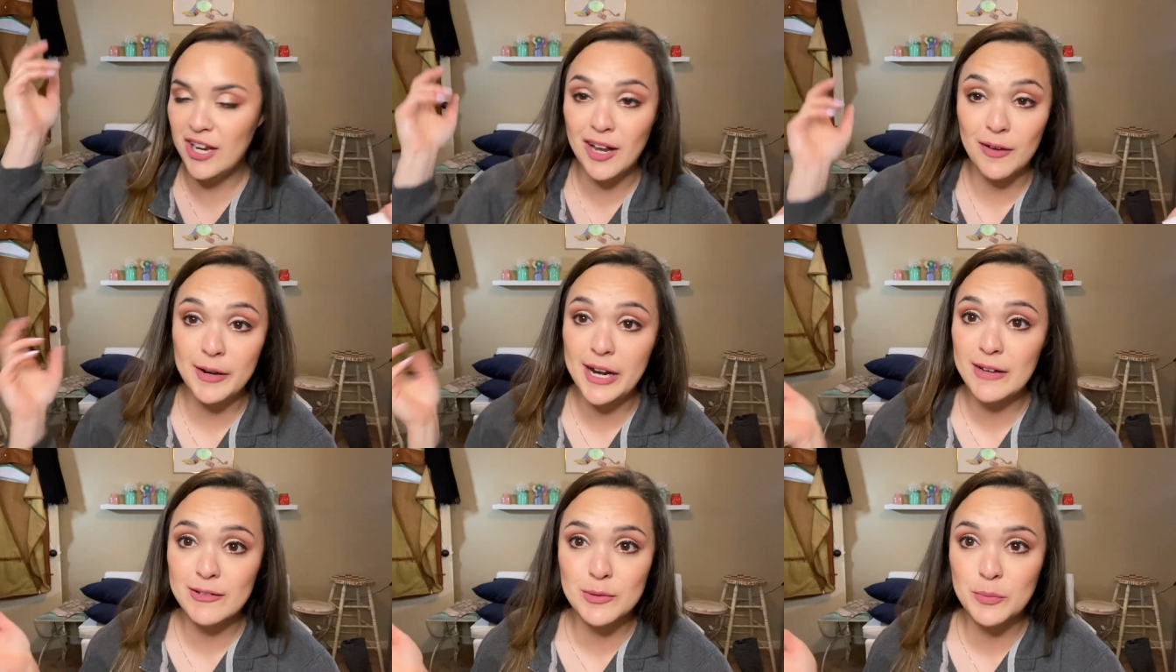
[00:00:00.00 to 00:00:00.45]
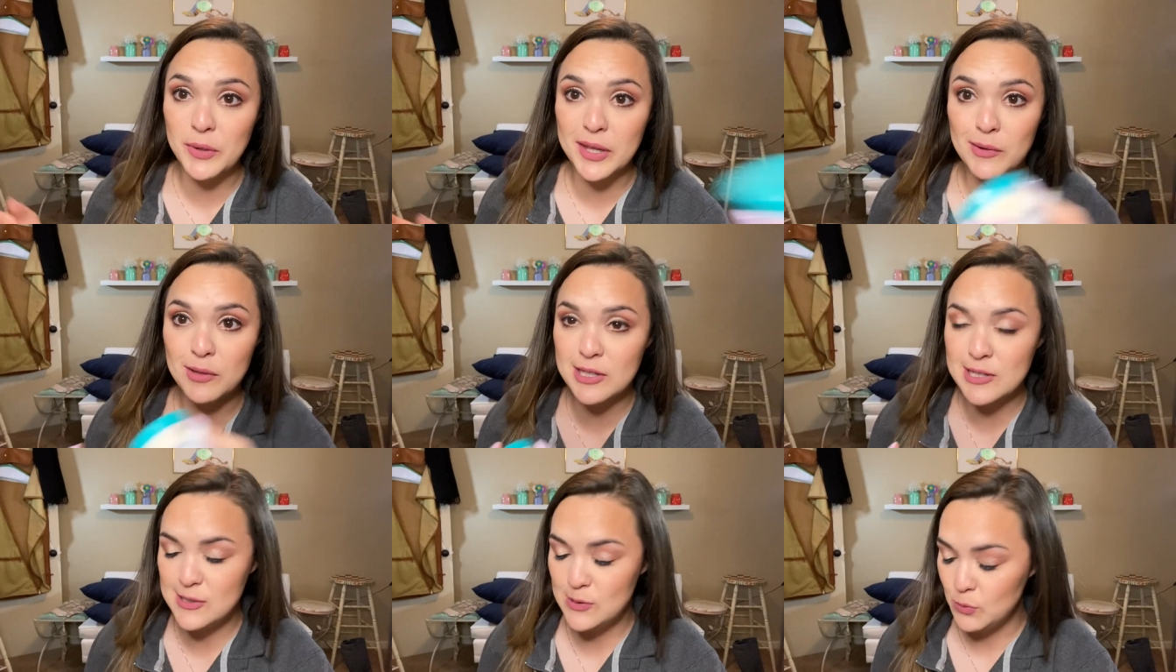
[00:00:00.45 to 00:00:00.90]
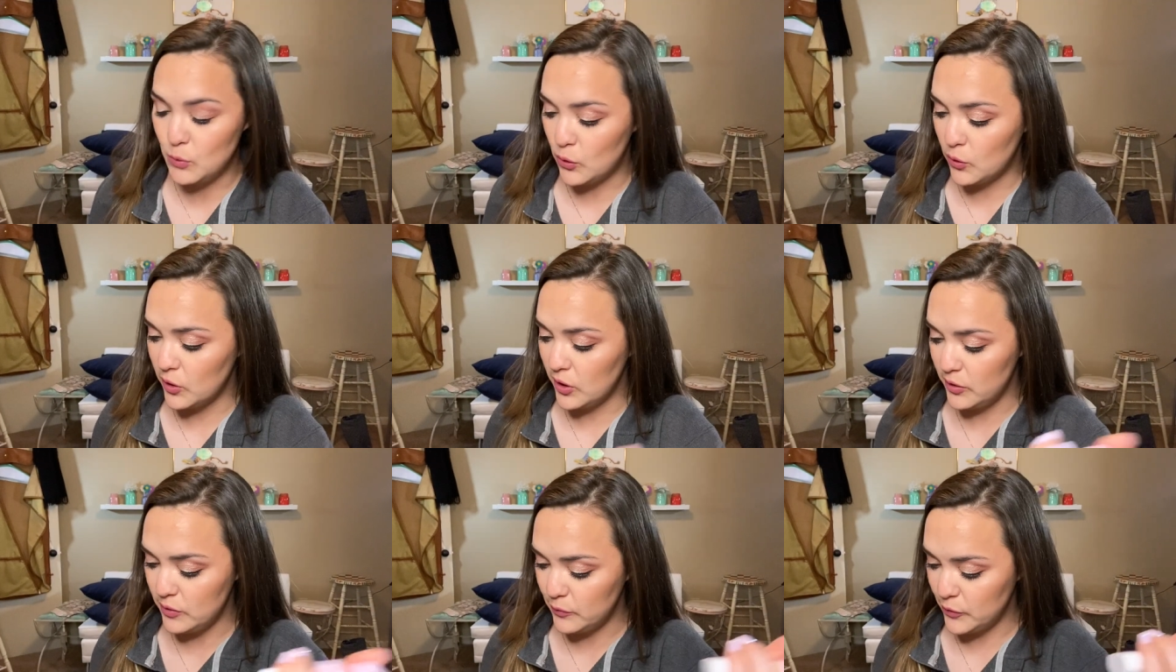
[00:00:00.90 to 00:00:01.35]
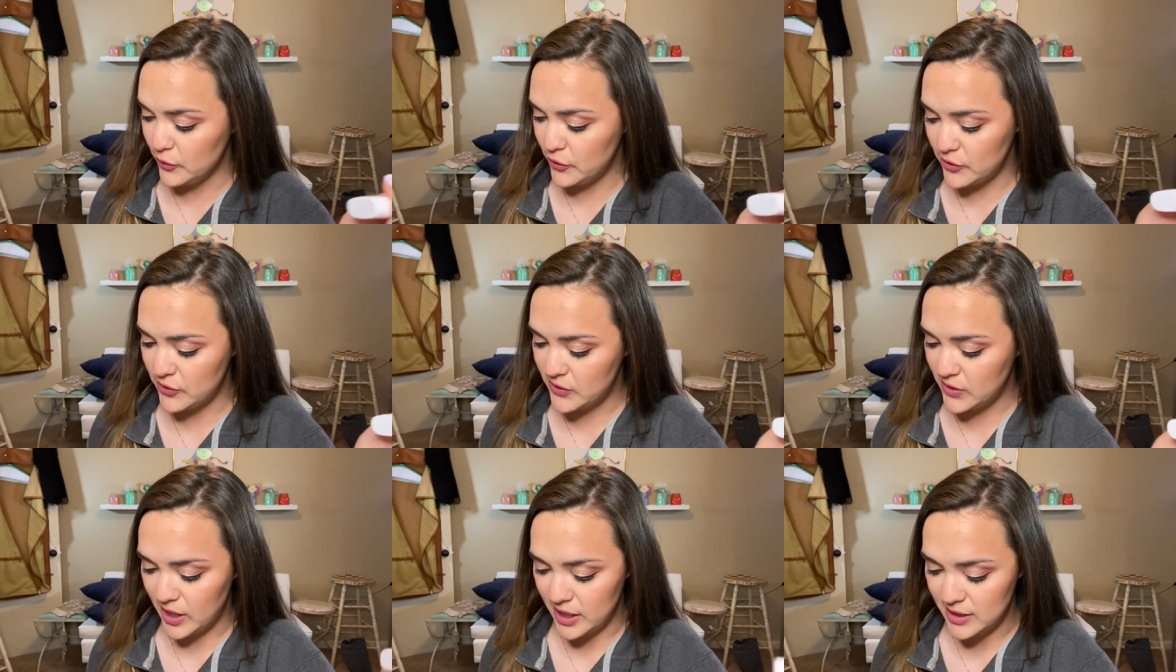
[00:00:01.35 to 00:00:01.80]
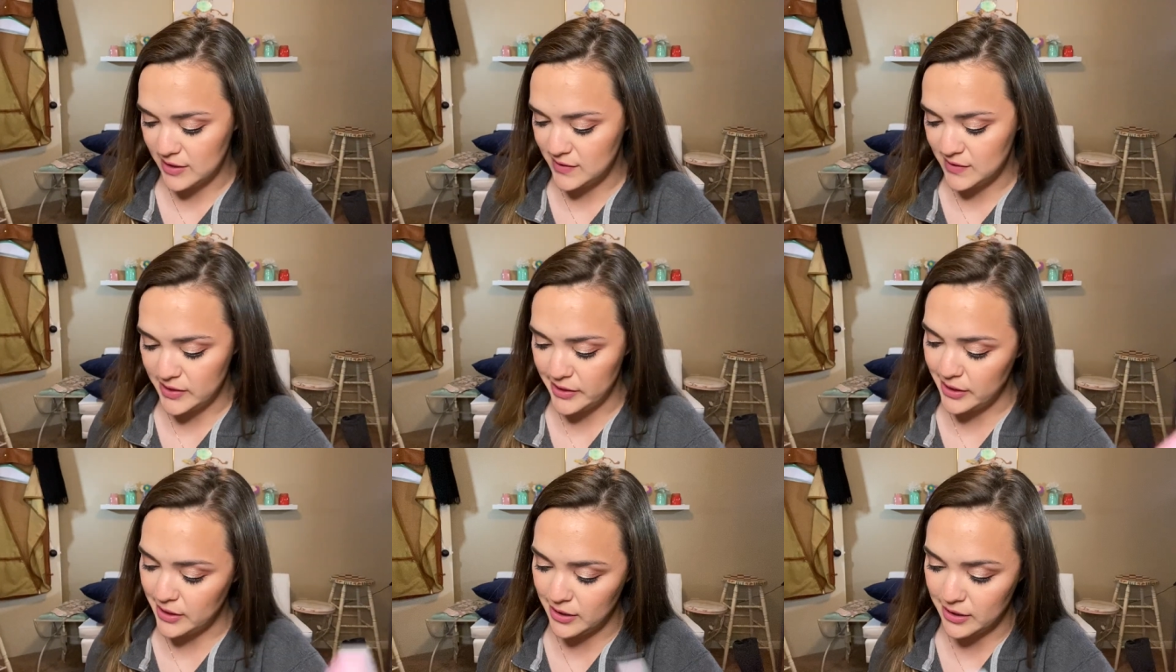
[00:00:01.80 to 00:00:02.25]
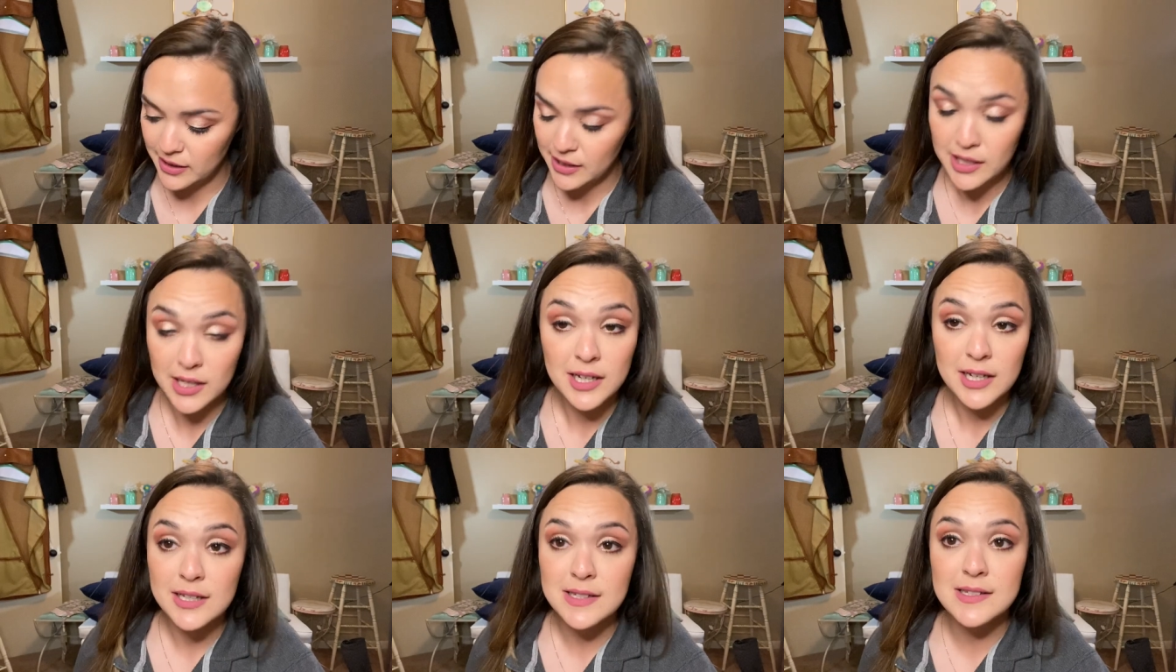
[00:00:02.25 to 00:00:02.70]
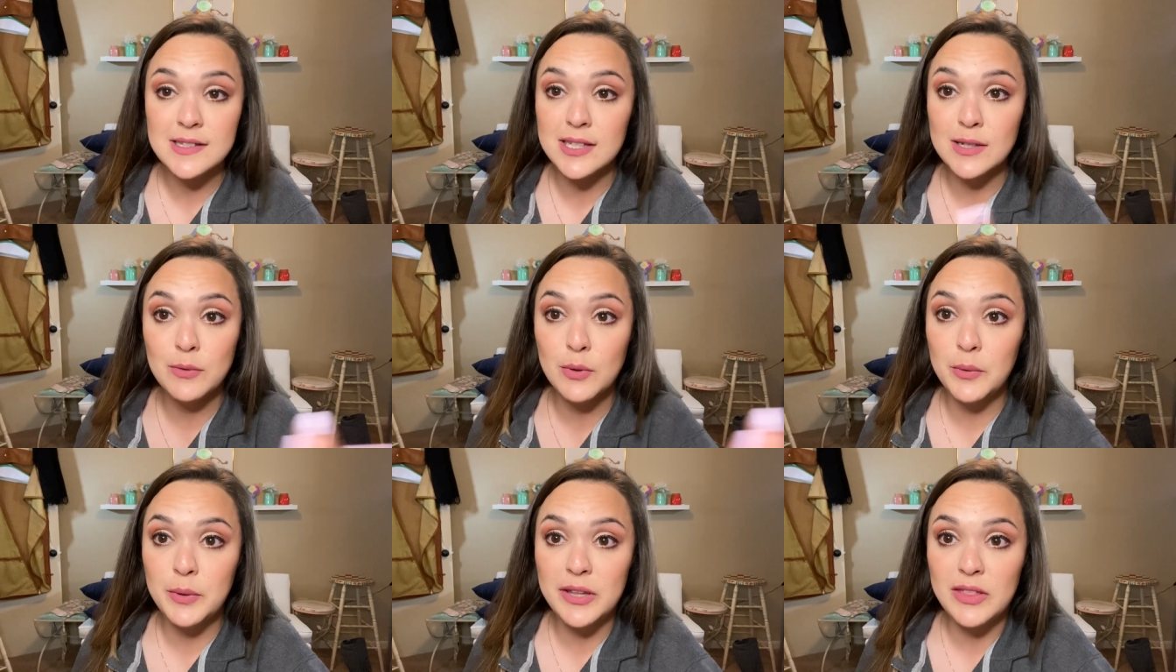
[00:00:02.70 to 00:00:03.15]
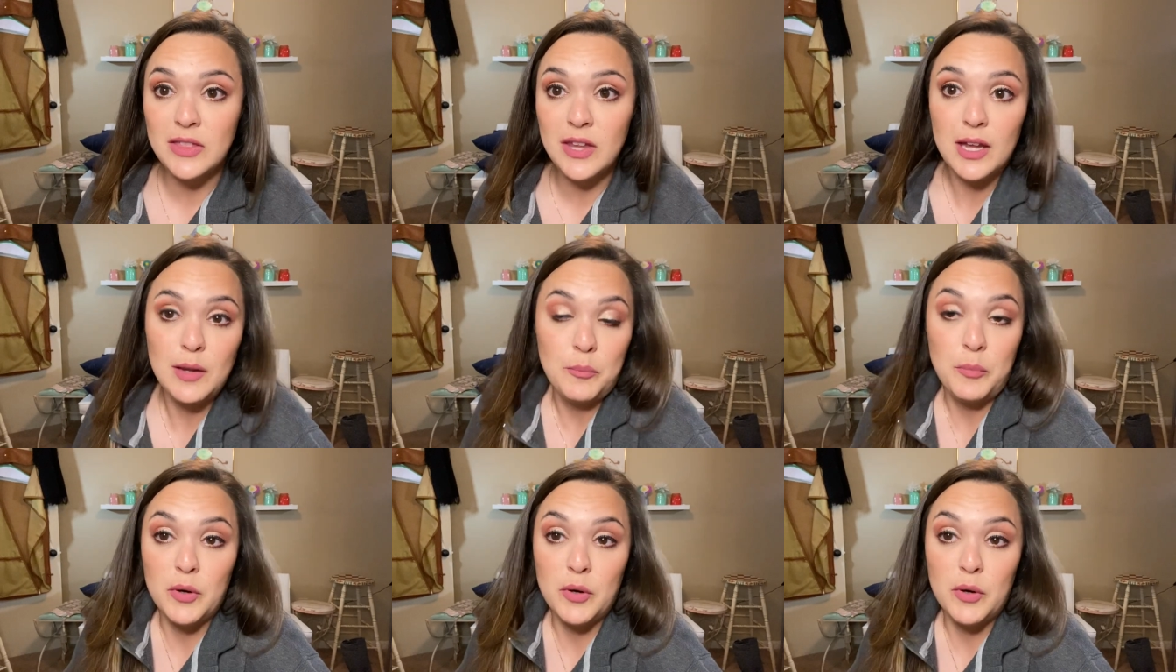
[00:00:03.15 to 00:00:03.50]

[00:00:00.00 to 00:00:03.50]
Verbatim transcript: I'm gonna have to play with it some more and we'll just kind of see see what we think.